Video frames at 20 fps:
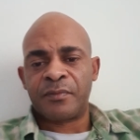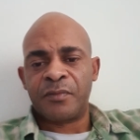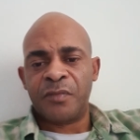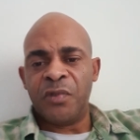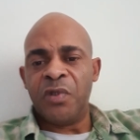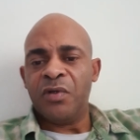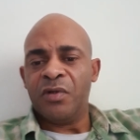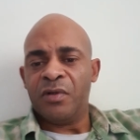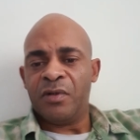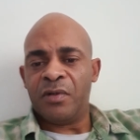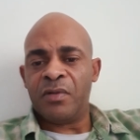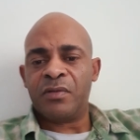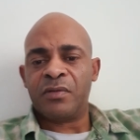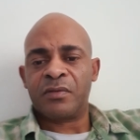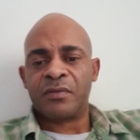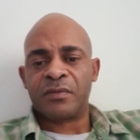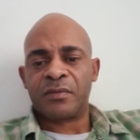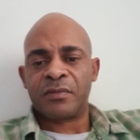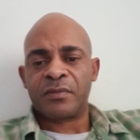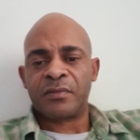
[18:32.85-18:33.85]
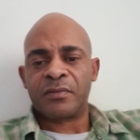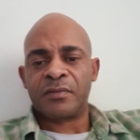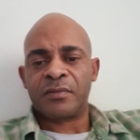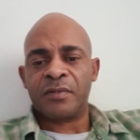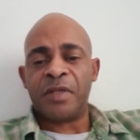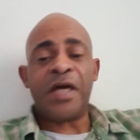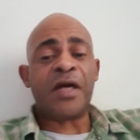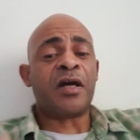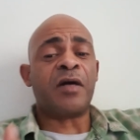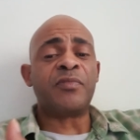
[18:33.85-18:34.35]
You know,
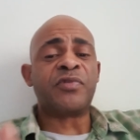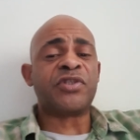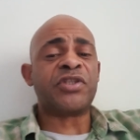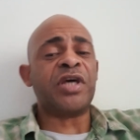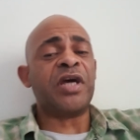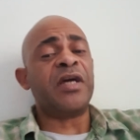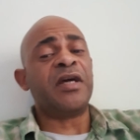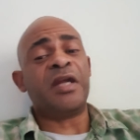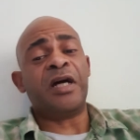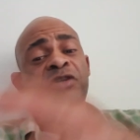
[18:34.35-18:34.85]
like I'm saying,